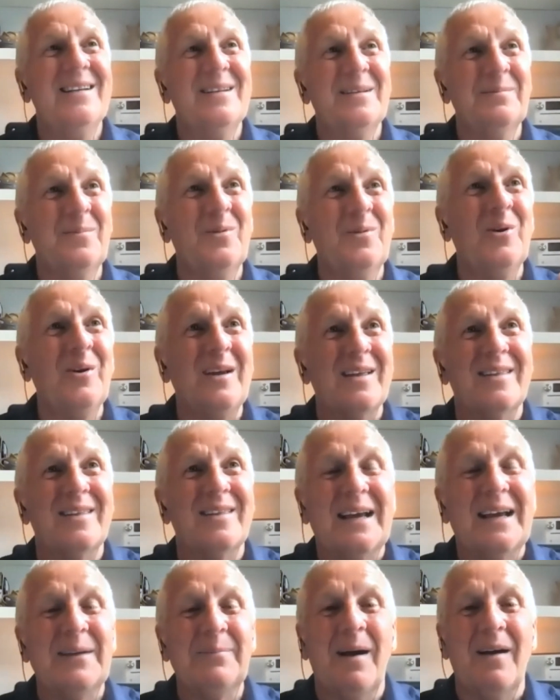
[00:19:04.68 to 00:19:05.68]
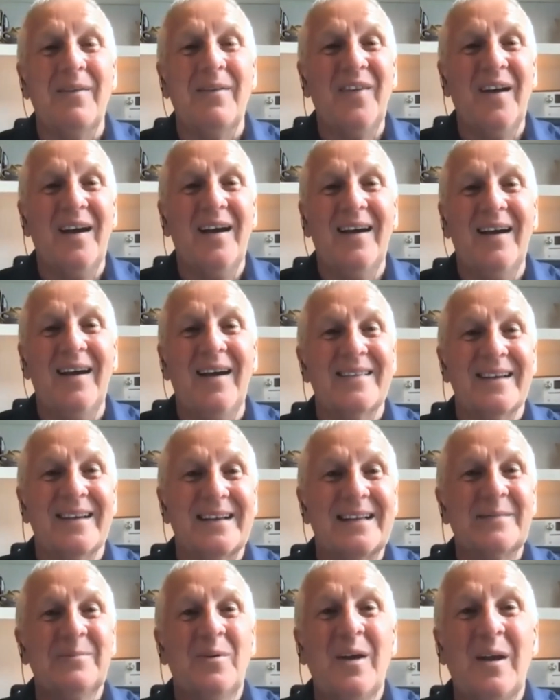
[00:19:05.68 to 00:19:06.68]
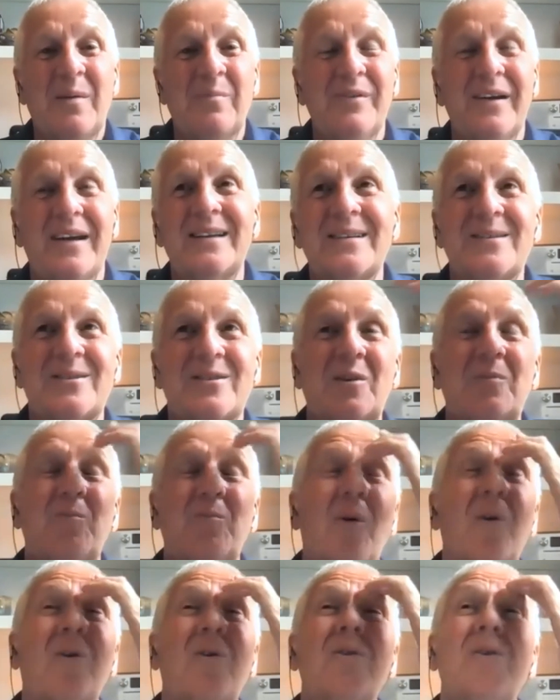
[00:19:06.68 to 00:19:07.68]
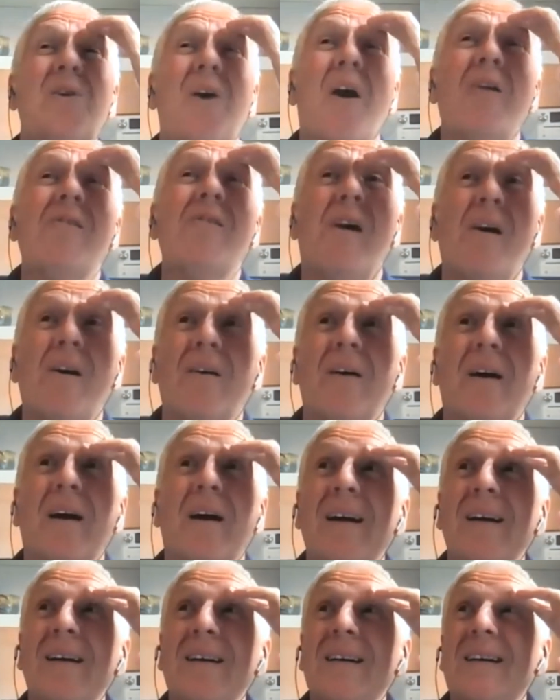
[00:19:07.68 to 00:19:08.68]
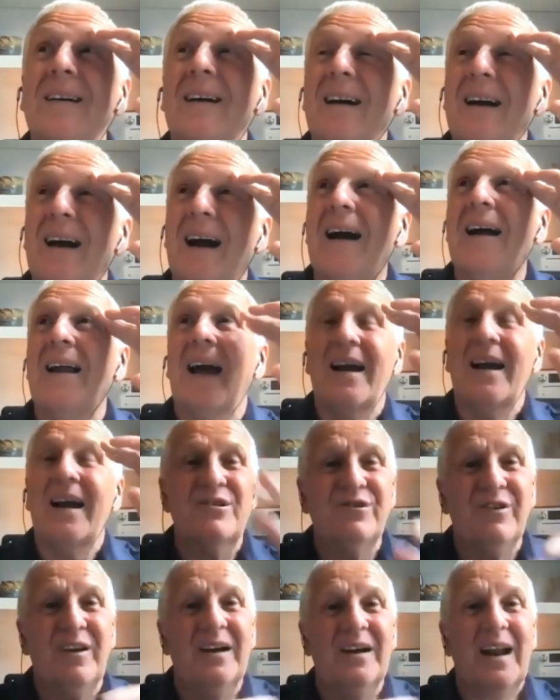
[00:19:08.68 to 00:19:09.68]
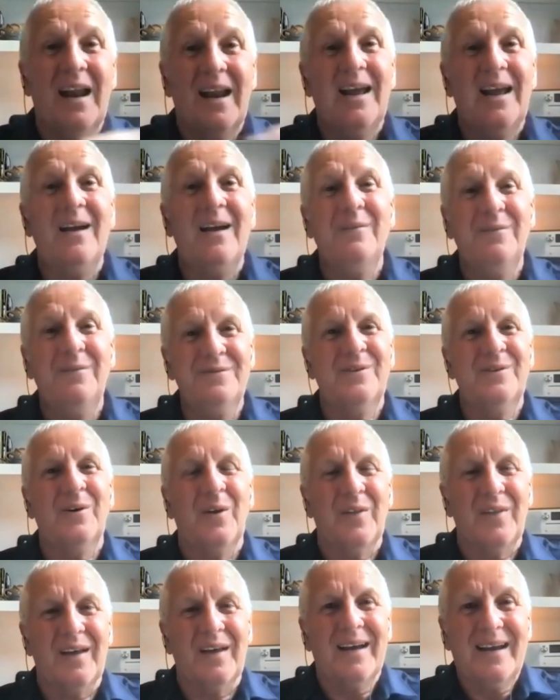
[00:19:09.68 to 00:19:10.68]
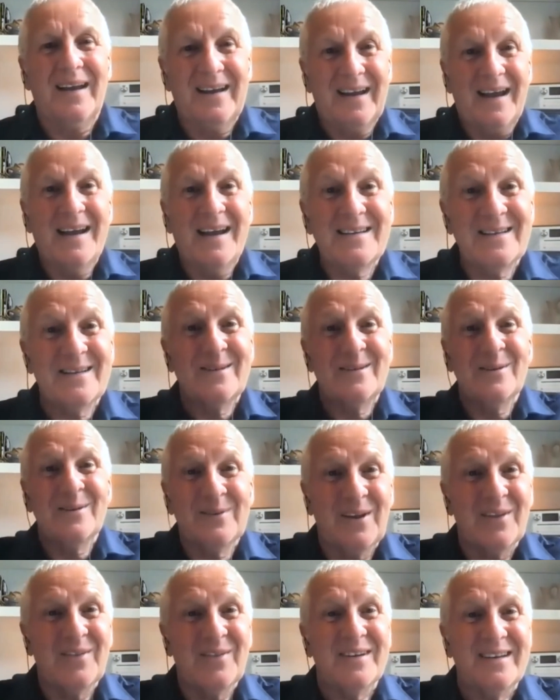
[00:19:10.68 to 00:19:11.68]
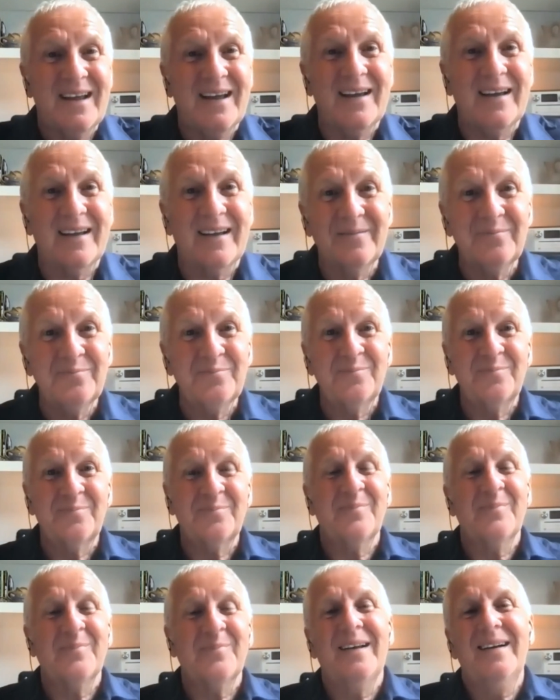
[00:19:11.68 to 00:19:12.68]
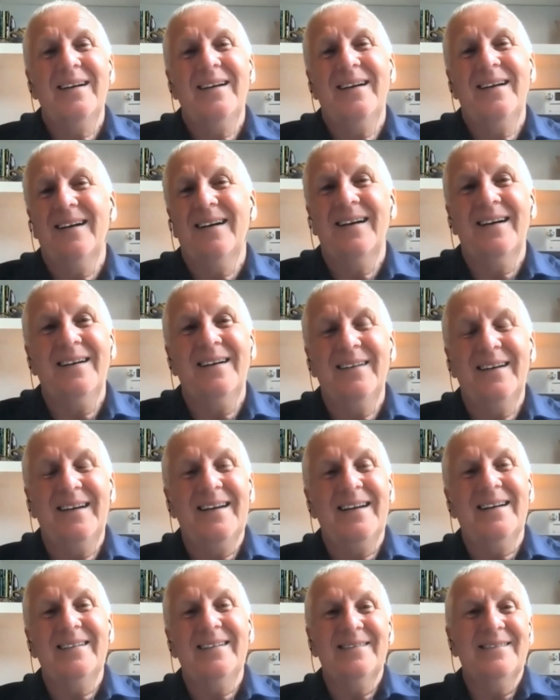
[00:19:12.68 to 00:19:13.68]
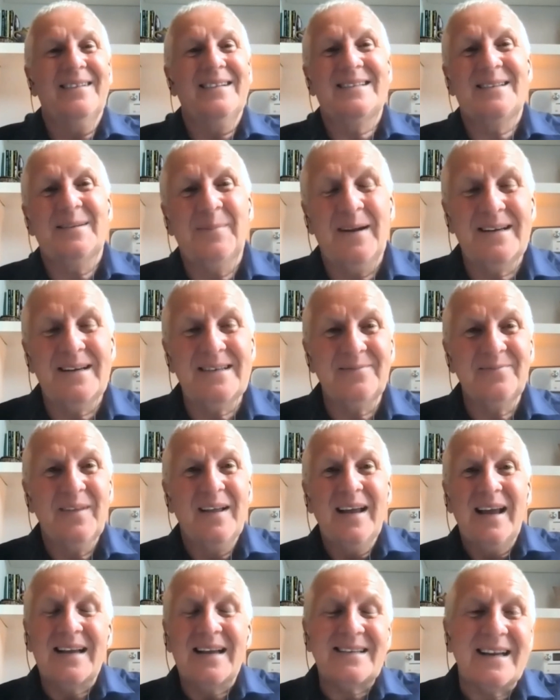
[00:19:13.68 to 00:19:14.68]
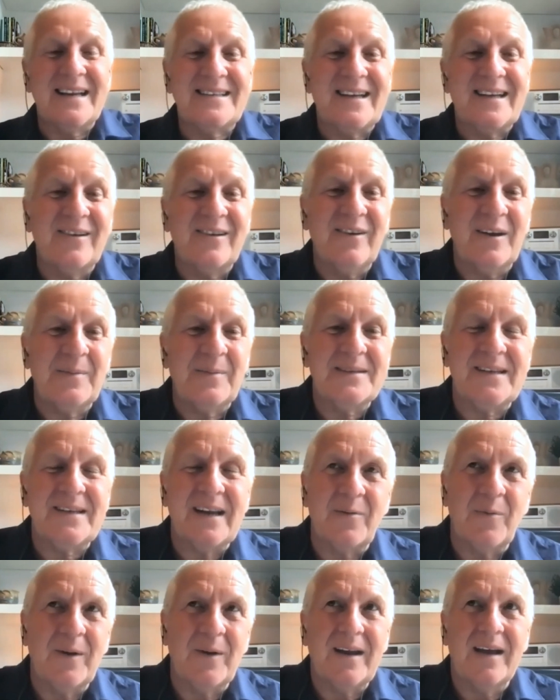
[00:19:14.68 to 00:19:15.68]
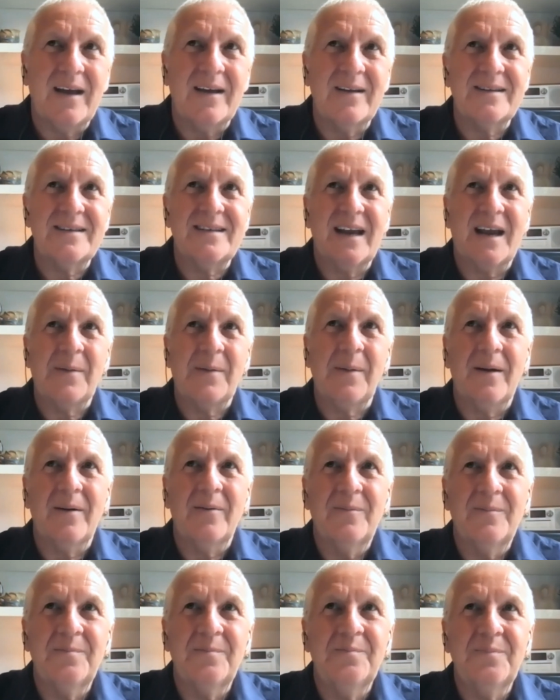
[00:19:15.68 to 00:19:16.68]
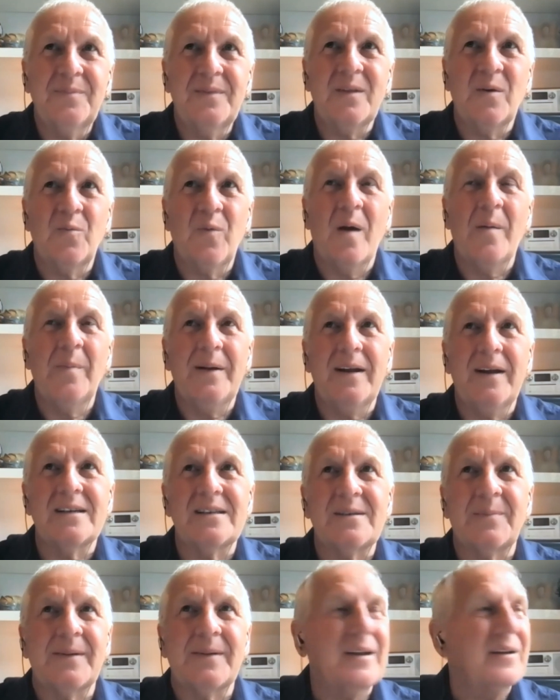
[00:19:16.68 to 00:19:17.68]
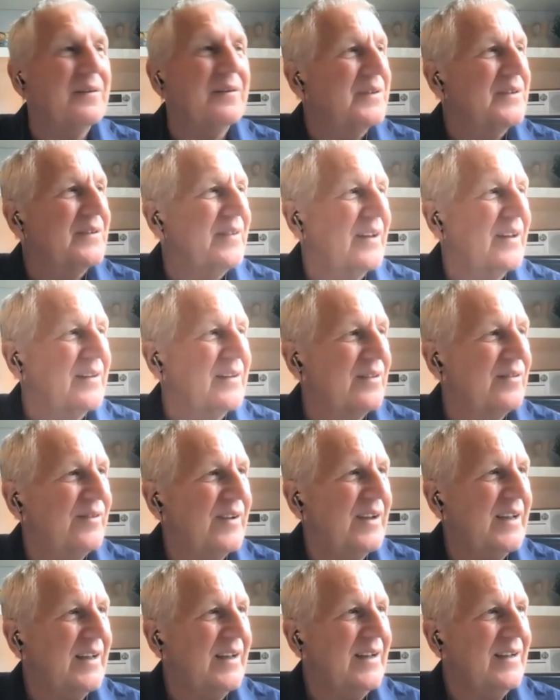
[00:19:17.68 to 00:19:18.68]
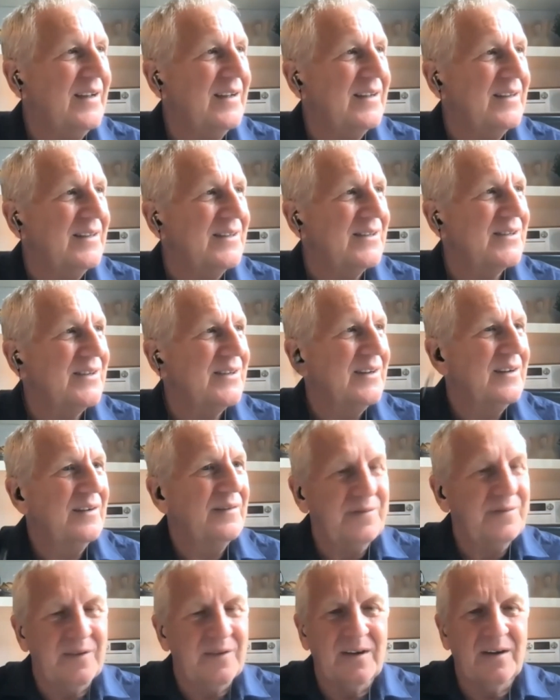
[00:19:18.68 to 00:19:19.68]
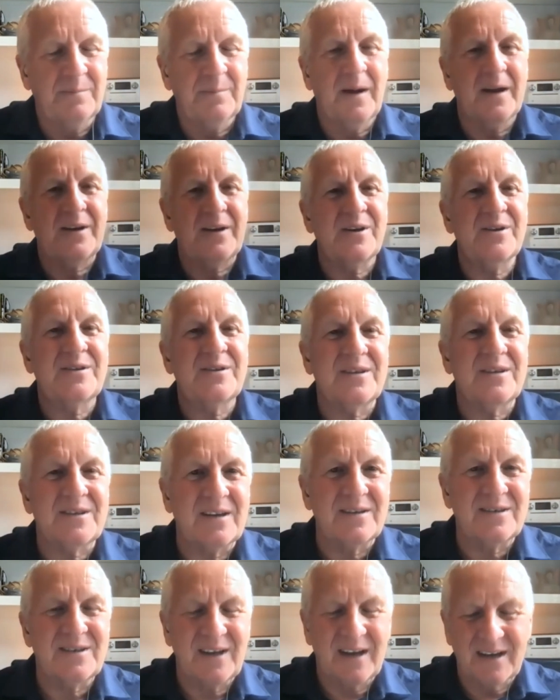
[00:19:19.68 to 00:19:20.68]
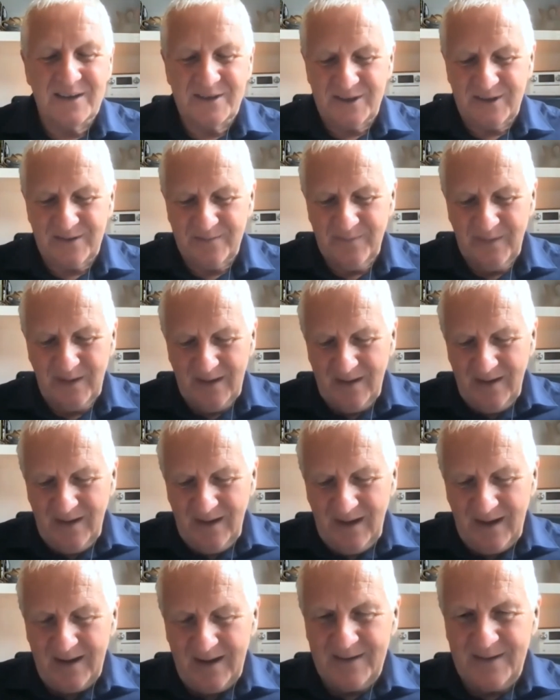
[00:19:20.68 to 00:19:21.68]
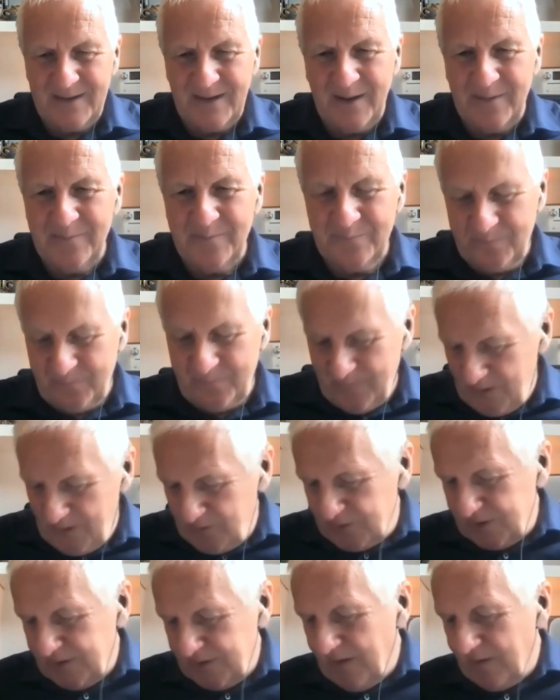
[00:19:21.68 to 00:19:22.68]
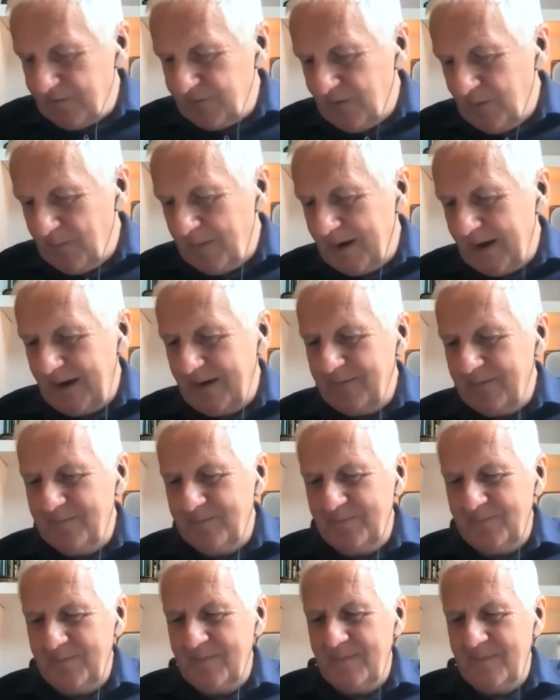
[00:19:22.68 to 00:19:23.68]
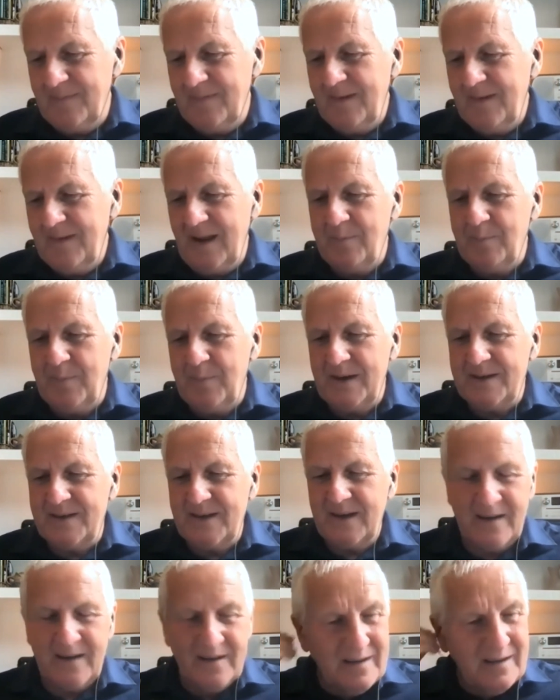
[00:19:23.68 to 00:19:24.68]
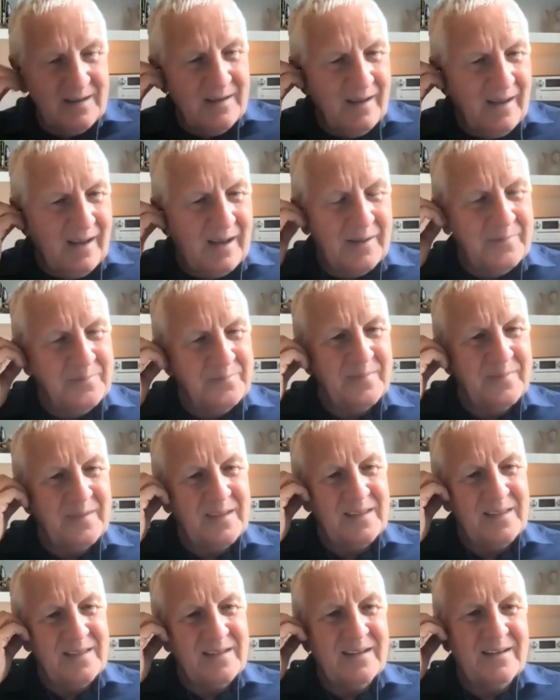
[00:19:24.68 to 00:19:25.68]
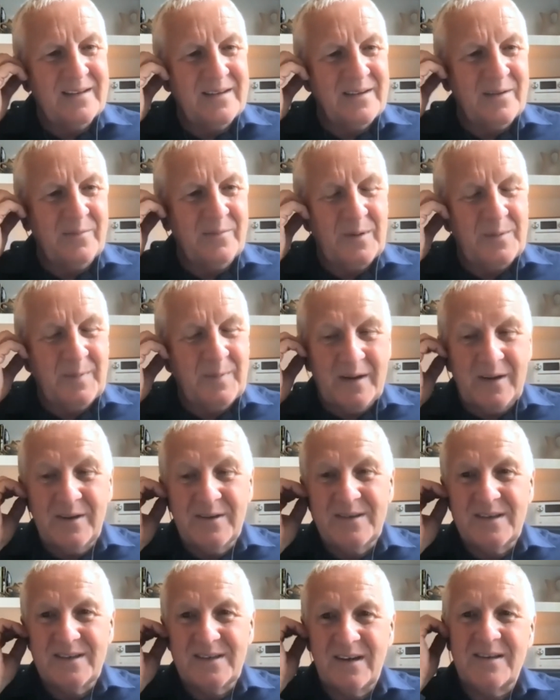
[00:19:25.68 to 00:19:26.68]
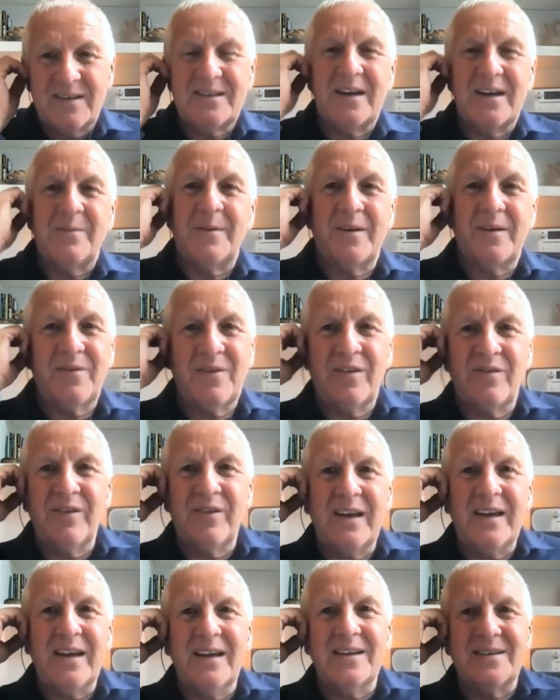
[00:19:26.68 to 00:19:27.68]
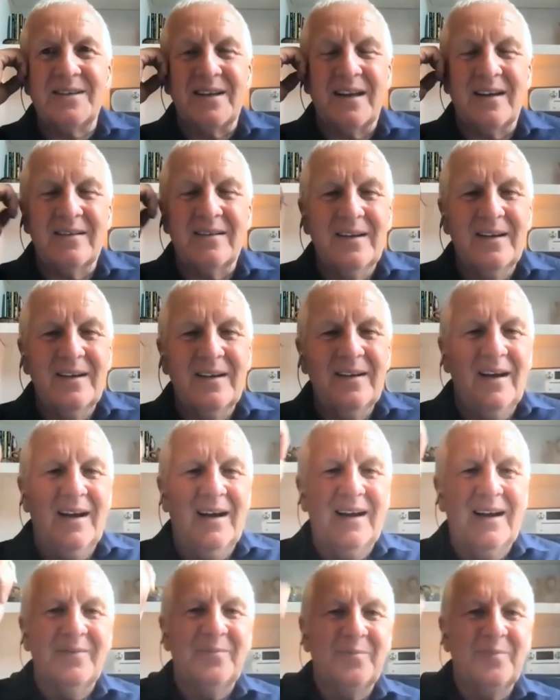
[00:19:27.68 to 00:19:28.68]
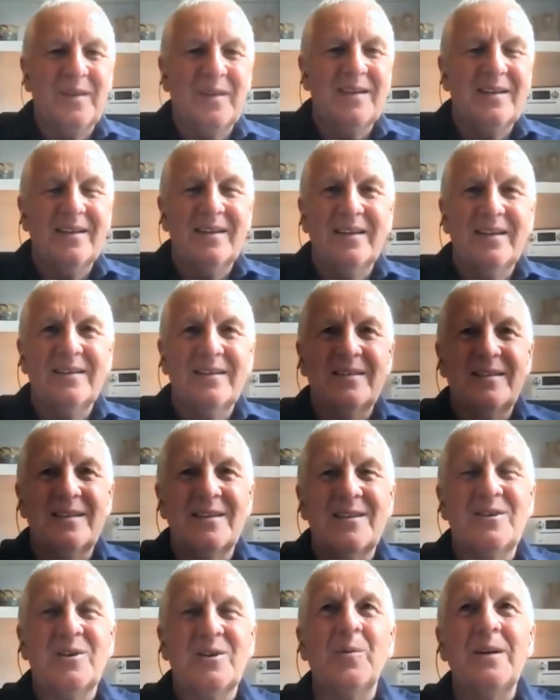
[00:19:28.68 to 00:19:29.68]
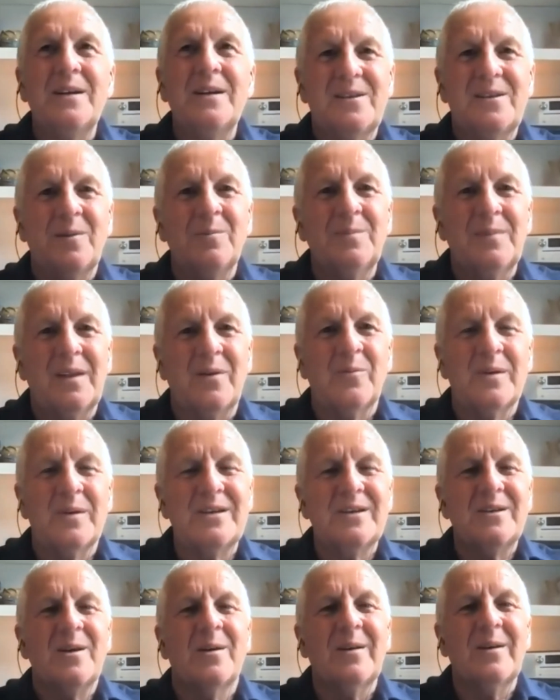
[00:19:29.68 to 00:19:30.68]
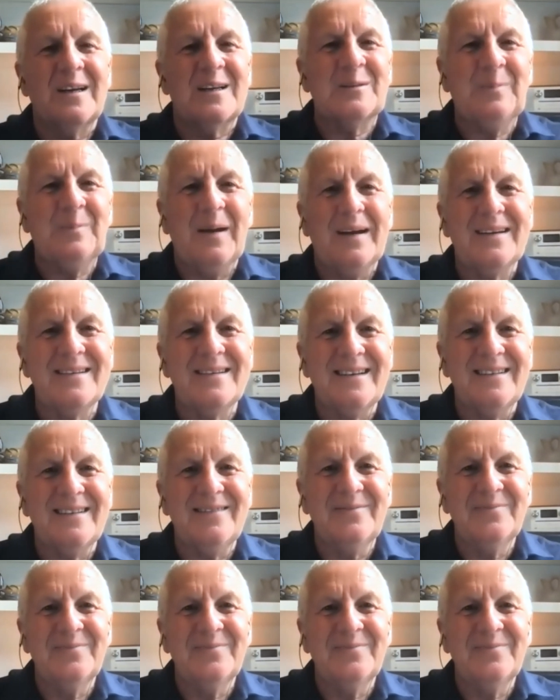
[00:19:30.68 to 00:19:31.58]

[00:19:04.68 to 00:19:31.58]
more you think about that, I think the more you brainstorm what could go wrong, and try and allow for all of that in case it does on the day. You know, it's amazing. It's incredible, isn't it? When I was saying about the webinars I've been doing for like 3 years for my news association, and sorry, I've got my earpiece here. With my news association, we do it for 3 years now. There's always something which you don't expect still.